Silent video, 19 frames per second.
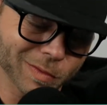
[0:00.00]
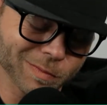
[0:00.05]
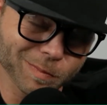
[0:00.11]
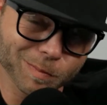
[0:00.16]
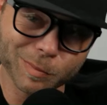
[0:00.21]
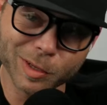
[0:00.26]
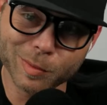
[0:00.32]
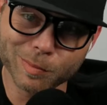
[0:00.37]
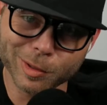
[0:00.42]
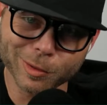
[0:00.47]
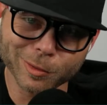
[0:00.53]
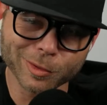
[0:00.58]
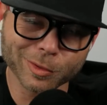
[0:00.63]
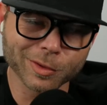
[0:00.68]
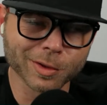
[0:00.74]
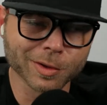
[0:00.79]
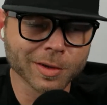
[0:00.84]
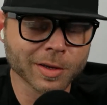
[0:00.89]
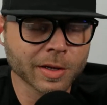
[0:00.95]
been
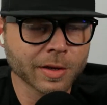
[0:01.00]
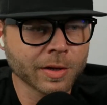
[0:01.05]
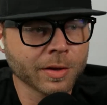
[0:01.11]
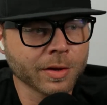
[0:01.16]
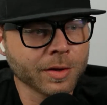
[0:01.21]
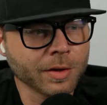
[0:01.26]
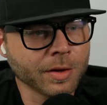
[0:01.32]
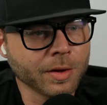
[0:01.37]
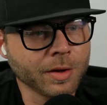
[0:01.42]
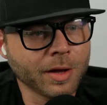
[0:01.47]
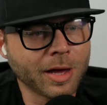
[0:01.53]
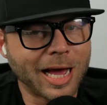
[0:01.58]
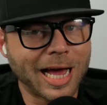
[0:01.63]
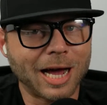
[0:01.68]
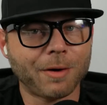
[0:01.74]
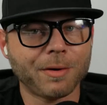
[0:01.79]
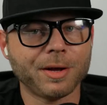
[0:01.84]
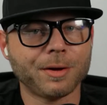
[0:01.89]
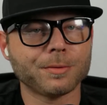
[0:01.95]
both,
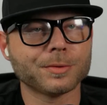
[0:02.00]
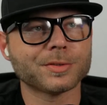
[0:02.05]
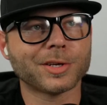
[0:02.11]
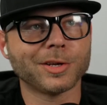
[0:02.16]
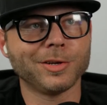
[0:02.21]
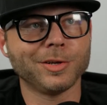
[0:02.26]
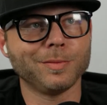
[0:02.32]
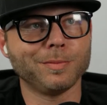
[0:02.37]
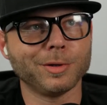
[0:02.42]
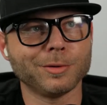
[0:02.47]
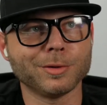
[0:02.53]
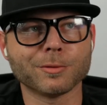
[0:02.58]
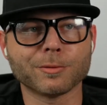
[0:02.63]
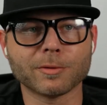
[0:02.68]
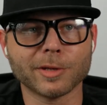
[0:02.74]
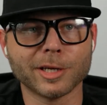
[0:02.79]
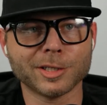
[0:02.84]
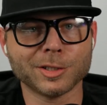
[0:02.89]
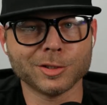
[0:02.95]
how else can you build a
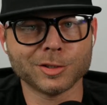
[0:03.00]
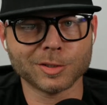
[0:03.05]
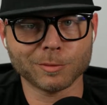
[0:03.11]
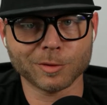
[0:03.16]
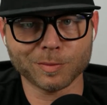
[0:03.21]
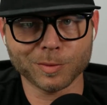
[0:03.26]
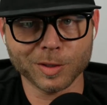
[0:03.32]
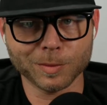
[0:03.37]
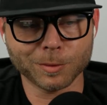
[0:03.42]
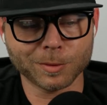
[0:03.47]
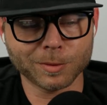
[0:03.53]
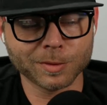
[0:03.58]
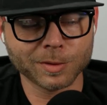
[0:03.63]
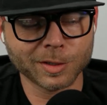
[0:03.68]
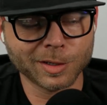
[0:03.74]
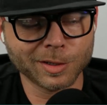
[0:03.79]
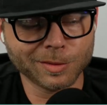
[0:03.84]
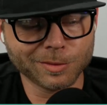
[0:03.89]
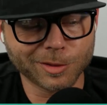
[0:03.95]
relationship with people
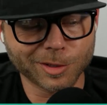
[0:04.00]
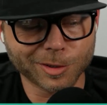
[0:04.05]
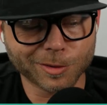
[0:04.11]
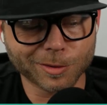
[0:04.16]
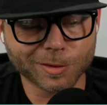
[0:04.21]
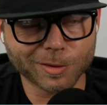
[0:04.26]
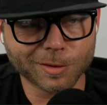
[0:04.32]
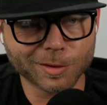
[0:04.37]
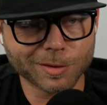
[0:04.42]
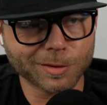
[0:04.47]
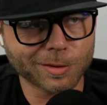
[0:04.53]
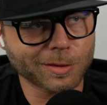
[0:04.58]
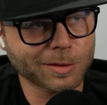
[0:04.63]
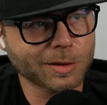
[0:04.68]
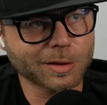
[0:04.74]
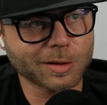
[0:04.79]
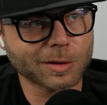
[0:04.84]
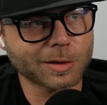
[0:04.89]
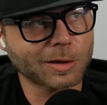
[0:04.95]
that are
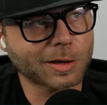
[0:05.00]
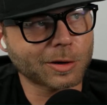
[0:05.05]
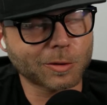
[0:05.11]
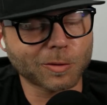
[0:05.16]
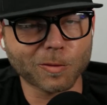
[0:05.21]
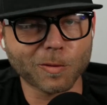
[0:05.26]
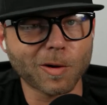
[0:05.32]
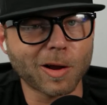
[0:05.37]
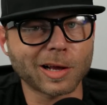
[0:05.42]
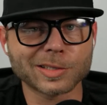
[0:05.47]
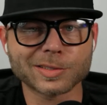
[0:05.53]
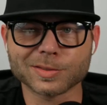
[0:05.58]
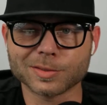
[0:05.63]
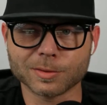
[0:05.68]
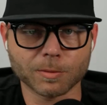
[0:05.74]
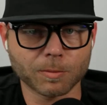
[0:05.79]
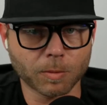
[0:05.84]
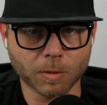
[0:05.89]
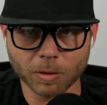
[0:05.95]
across
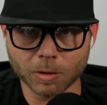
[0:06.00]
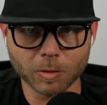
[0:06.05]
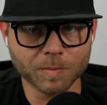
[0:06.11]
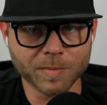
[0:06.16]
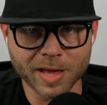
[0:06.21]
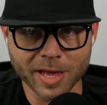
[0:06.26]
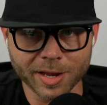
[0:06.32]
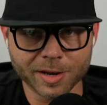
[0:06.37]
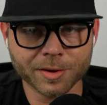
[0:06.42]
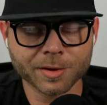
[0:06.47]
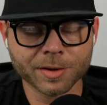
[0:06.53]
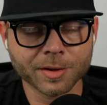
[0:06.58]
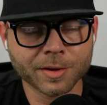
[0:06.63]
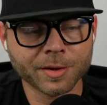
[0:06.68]
the world, man?